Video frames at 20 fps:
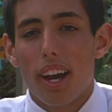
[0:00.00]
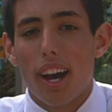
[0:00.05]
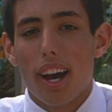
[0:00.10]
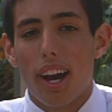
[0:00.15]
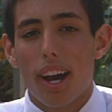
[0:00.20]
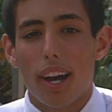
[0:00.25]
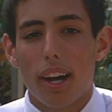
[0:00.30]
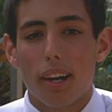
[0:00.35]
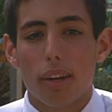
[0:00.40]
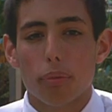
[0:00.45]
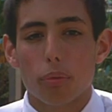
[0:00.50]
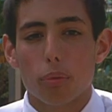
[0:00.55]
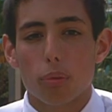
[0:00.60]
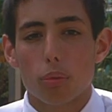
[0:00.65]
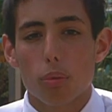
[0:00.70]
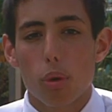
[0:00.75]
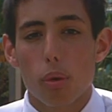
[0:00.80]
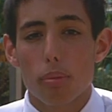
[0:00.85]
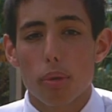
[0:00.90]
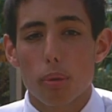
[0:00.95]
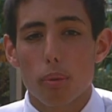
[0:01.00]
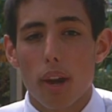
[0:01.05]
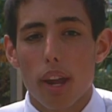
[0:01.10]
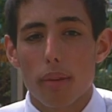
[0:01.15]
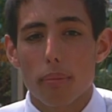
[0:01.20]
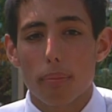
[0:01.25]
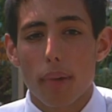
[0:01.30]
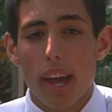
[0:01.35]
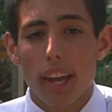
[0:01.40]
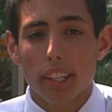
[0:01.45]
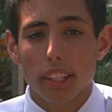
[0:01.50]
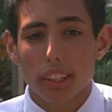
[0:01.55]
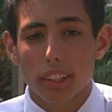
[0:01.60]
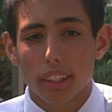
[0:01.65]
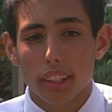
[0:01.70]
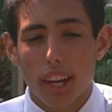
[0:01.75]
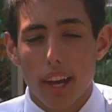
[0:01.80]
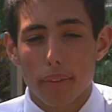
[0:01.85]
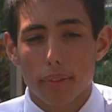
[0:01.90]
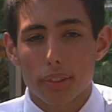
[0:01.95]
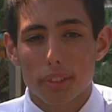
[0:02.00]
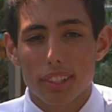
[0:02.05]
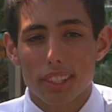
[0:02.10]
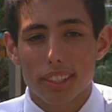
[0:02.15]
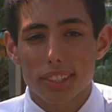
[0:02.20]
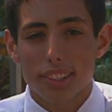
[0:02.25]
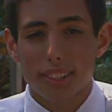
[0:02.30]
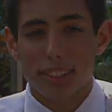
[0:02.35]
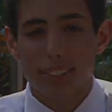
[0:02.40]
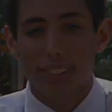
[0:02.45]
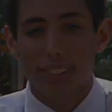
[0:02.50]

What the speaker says: We'll be right back after this.